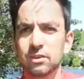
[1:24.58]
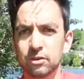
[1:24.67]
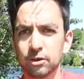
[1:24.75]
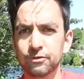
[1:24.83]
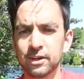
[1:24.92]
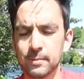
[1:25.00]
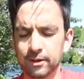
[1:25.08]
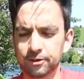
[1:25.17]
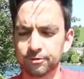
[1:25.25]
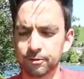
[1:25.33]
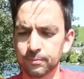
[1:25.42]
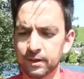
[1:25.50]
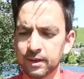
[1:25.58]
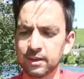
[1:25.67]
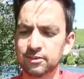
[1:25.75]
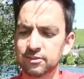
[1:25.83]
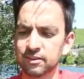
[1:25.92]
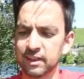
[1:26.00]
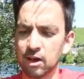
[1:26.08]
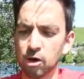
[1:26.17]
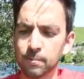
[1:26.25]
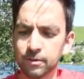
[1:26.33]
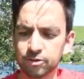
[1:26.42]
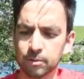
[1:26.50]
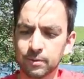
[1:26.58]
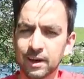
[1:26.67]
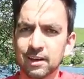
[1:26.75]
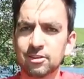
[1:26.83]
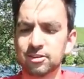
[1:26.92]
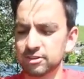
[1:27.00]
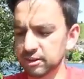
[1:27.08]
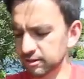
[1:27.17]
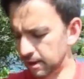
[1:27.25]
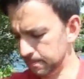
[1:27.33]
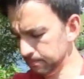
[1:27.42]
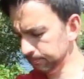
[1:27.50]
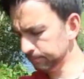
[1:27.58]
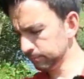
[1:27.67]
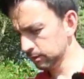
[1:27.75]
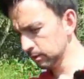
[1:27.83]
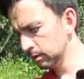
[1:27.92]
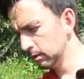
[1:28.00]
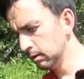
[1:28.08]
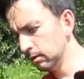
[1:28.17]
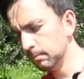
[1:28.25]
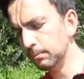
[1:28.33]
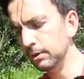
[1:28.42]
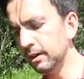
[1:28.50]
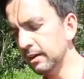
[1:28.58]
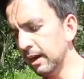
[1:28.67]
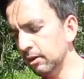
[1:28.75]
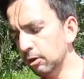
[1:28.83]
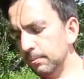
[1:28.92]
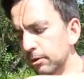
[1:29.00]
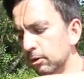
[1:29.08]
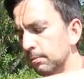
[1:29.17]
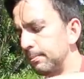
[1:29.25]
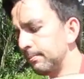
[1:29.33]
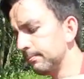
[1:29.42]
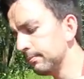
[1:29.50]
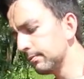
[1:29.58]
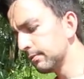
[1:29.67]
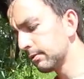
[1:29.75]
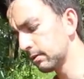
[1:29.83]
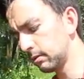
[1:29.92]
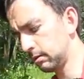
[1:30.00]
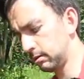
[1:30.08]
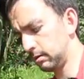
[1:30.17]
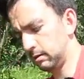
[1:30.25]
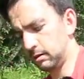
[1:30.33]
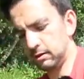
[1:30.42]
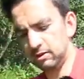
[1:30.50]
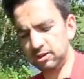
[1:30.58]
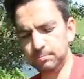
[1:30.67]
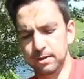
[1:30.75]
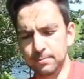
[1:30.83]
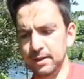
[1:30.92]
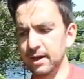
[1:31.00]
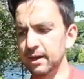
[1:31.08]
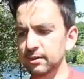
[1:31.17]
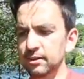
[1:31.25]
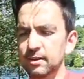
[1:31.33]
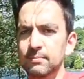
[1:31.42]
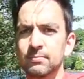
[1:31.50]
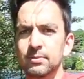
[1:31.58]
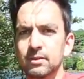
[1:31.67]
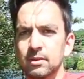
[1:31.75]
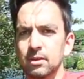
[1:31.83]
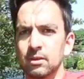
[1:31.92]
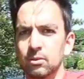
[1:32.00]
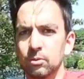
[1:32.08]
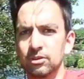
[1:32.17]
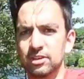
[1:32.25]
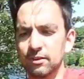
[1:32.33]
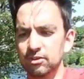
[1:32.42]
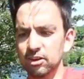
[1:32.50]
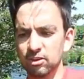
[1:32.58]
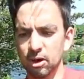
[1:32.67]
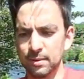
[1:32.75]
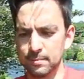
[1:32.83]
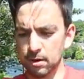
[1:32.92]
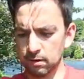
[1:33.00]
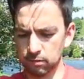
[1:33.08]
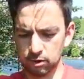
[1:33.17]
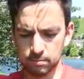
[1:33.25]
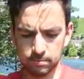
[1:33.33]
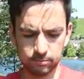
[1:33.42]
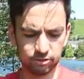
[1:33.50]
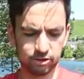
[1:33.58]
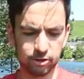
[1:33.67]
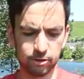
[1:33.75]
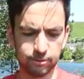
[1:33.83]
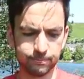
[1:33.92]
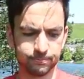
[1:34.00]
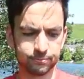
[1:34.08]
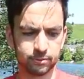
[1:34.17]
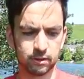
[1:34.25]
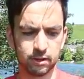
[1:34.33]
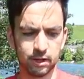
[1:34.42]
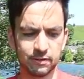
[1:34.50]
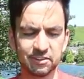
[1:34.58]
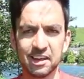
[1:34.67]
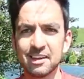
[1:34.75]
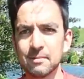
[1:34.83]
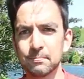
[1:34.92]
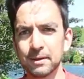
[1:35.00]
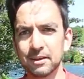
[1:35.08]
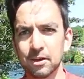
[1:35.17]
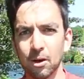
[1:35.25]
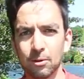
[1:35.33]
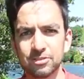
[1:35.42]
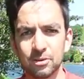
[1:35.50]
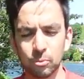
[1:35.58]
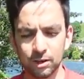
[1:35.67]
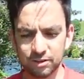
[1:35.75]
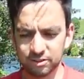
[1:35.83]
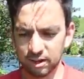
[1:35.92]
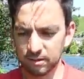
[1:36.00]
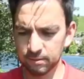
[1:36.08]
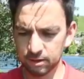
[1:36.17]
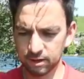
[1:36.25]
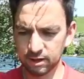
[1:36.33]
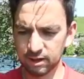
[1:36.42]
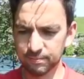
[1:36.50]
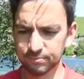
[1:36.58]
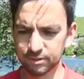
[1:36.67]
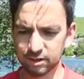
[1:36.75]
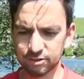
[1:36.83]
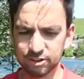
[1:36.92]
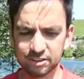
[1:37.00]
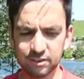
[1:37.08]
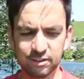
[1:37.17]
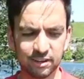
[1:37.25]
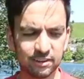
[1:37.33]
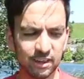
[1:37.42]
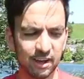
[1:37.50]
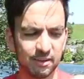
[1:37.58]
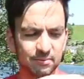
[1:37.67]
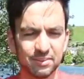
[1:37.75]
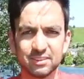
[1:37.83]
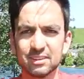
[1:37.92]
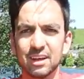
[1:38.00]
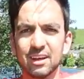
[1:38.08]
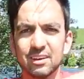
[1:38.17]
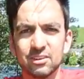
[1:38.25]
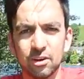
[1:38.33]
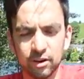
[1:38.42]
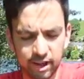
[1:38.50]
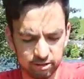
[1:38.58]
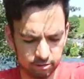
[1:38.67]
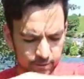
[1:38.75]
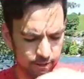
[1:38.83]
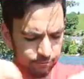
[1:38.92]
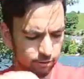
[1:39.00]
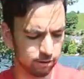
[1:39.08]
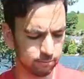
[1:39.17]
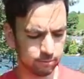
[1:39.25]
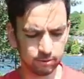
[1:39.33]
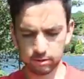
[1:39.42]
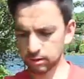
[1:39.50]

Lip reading: The good thing about this front bit is that opens up like I just did then, but you can open up this bit behind it, which gives you a little bit more room. So if you're taking big coats in winter, just gives you like that little extra bit of room.